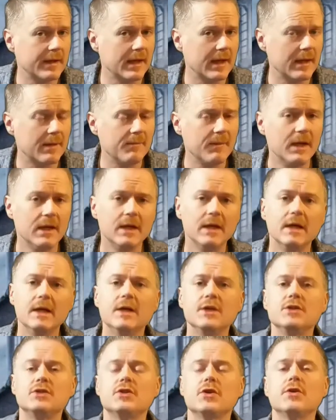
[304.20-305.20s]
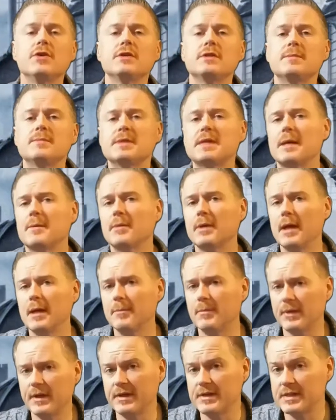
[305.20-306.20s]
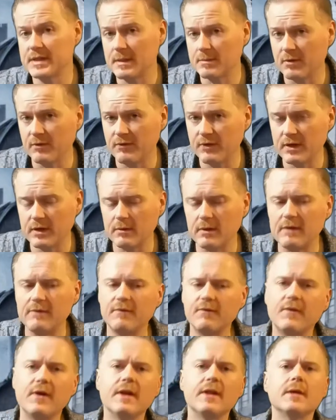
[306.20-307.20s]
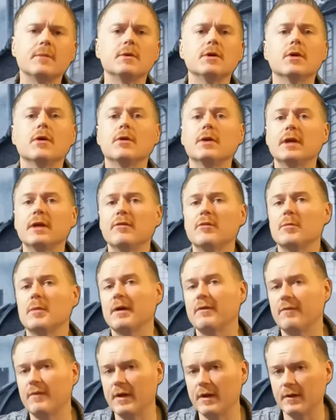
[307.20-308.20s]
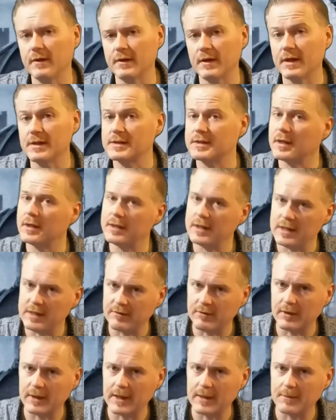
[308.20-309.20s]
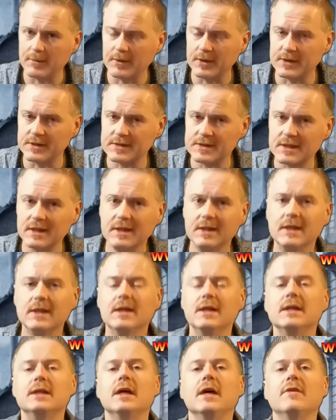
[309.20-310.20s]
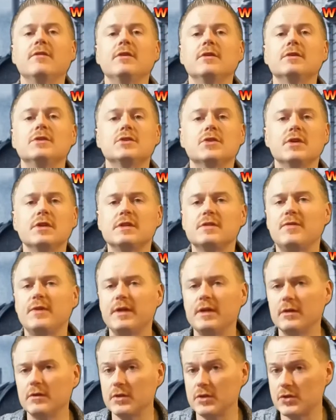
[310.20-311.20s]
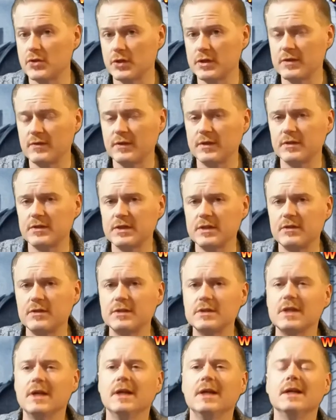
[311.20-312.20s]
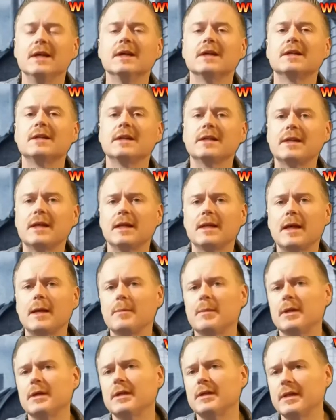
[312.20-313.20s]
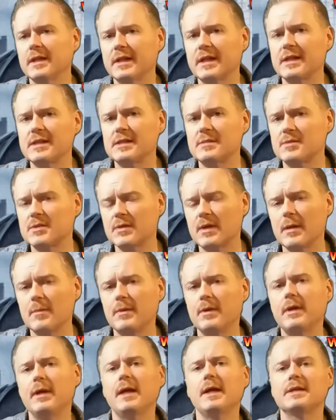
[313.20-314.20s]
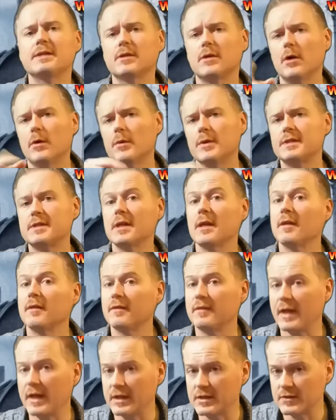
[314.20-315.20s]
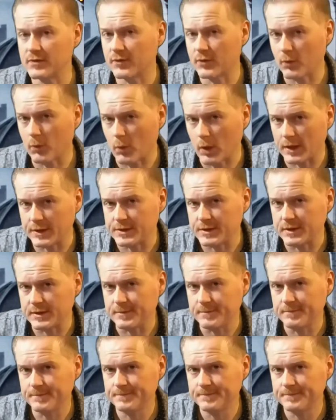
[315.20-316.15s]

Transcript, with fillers: the game, show you some sample gameplay in a separate video, and finally, I'm going to go and give you my final thoughts on Evil High Priest. Now, if you enjoy this video and you enjoy this video series, Click that like button, click that subscribe button, as always, thanks for watching.